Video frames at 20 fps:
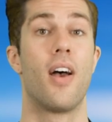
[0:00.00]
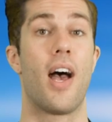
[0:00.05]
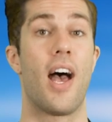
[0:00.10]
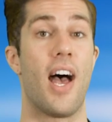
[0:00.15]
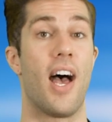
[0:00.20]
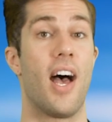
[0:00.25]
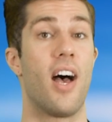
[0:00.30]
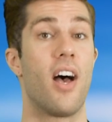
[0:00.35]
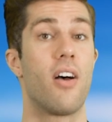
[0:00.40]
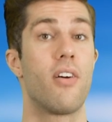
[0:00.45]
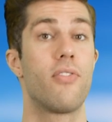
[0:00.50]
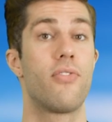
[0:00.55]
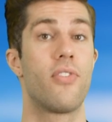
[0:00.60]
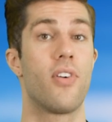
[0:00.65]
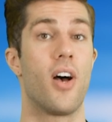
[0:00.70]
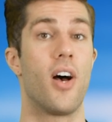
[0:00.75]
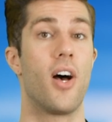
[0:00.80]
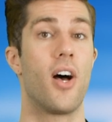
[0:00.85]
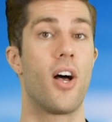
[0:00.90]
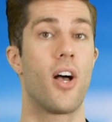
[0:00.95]
Have
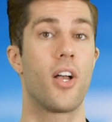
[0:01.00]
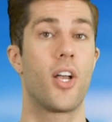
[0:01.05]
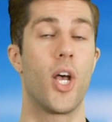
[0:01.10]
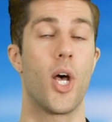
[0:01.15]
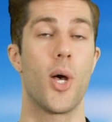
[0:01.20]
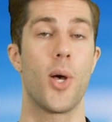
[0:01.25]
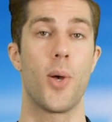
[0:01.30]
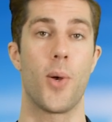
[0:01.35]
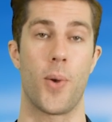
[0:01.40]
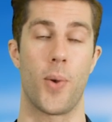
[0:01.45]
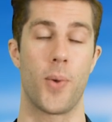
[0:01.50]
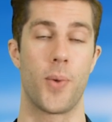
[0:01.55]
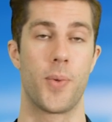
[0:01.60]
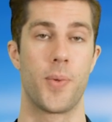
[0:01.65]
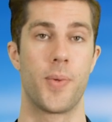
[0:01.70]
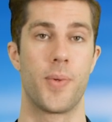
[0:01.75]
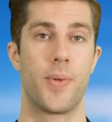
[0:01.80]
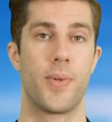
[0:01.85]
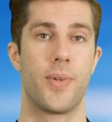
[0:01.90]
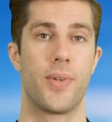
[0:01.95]
a go.
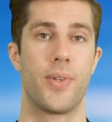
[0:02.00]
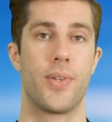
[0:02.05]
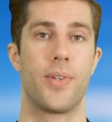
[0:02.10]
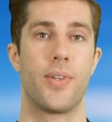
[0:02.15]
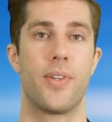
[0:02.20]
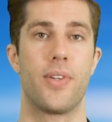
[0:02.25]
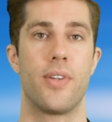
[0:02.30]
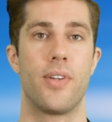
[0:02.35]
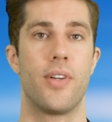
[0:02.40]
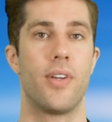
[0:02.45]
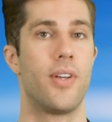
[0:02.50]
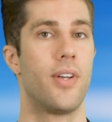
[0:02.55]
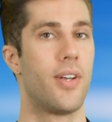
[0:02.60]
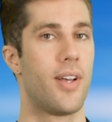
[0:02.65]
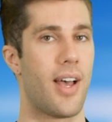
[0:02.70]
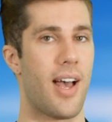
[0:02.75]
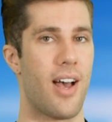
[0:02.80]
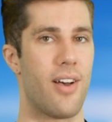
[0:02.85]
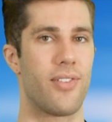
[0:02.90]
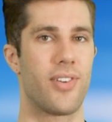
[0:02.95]

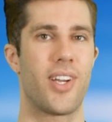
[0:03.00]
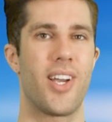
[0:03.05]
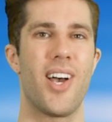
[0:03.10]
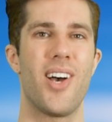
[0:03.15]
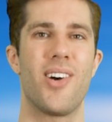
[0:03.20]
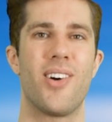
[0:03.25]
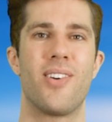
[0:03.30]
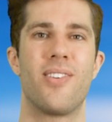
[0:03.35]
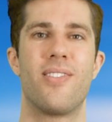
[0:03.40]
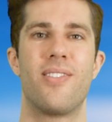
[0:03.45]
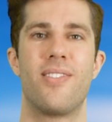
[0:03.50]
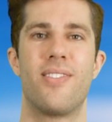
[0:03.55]
Have a go.